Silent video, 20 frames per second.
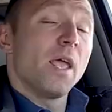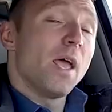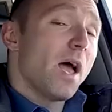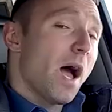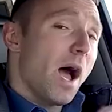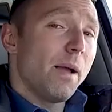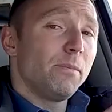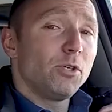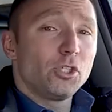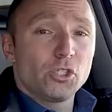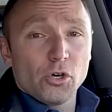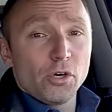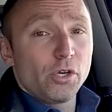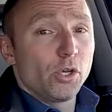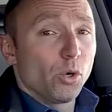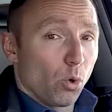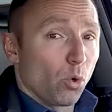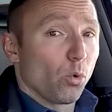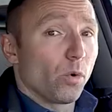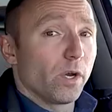I'm sure
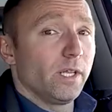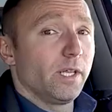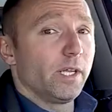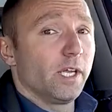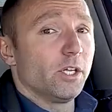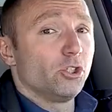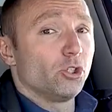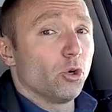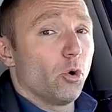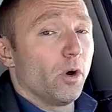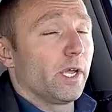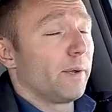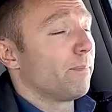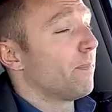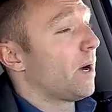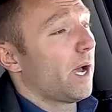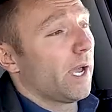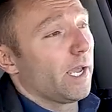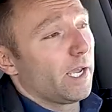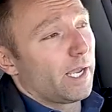you were really enjoying
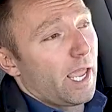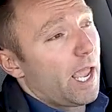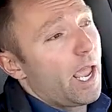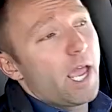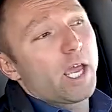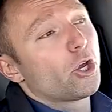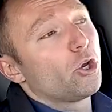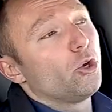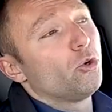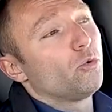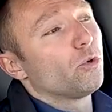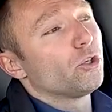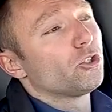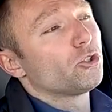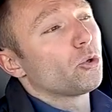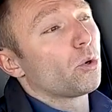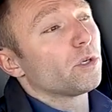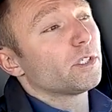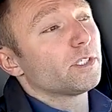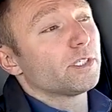my Cancun
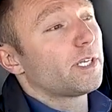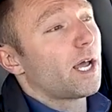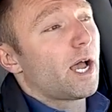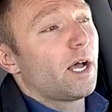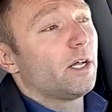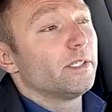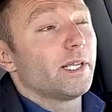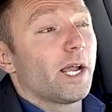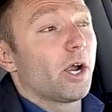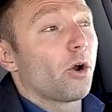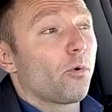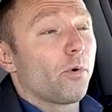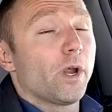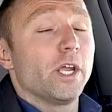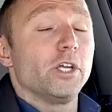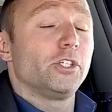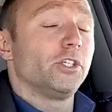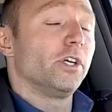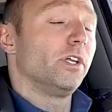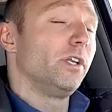resort-style
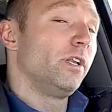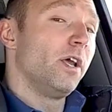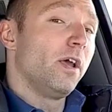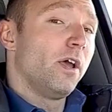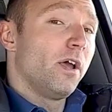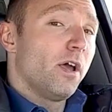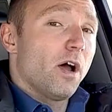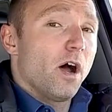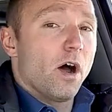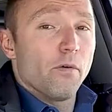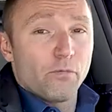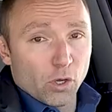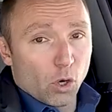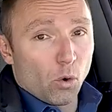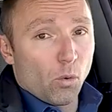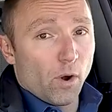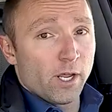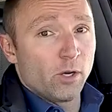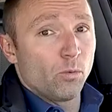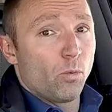narration of the
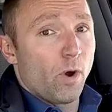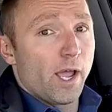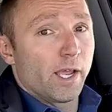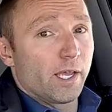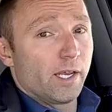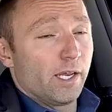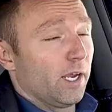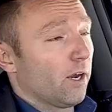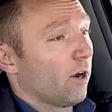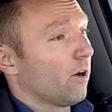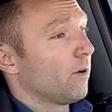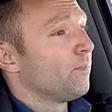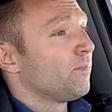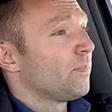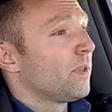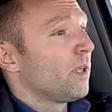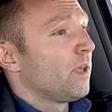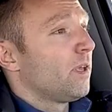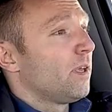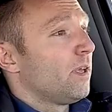Grand Wagoneer,
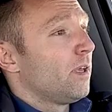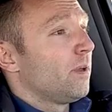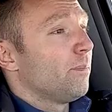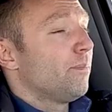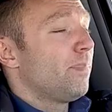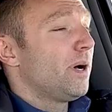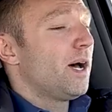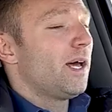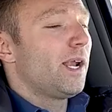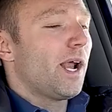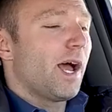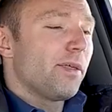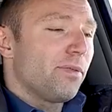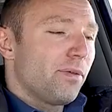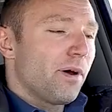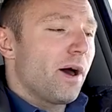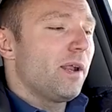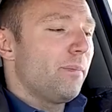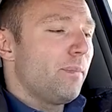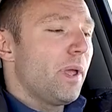but I
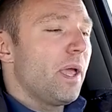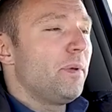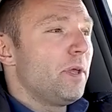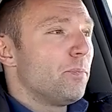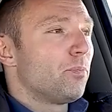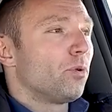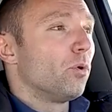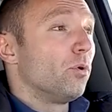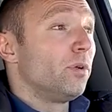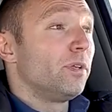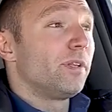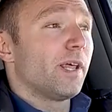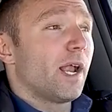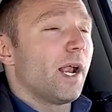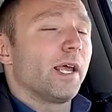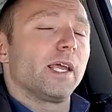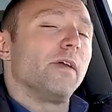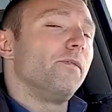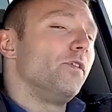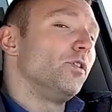thought it may be prudent that I
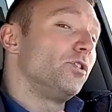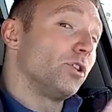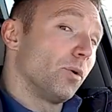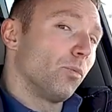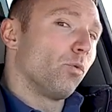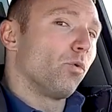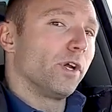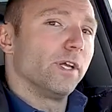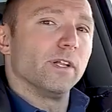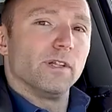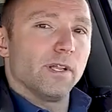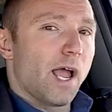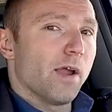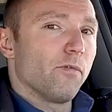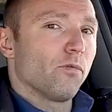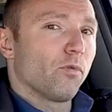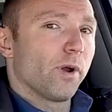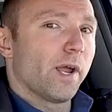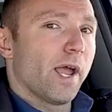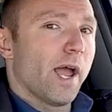give you some
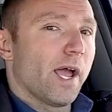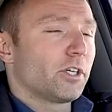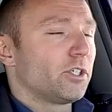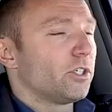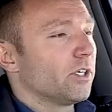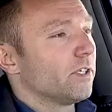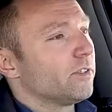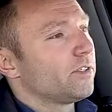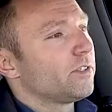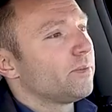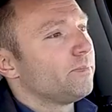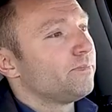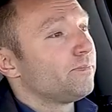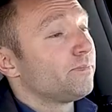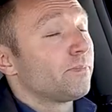real-life reactions.